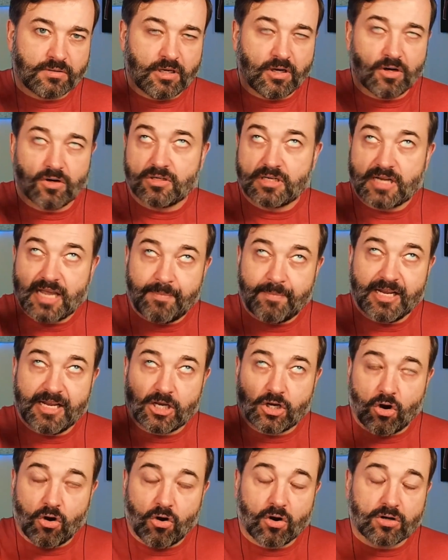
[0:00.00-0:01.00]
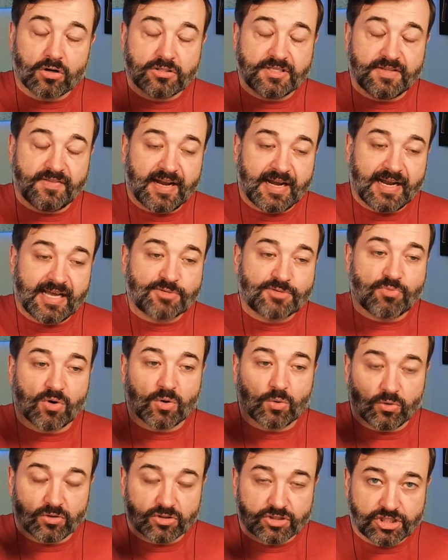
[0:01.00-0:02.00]
or how many cards in that
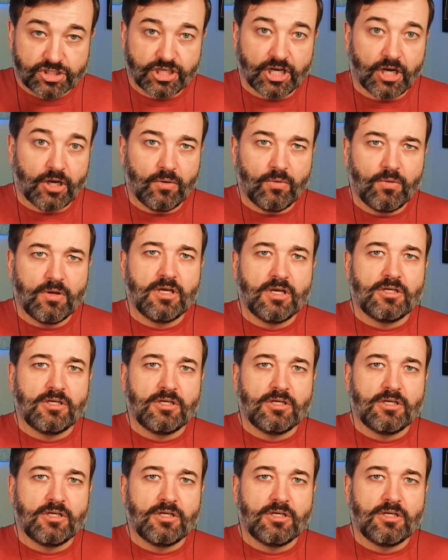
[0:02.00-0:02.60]
dashboard will show.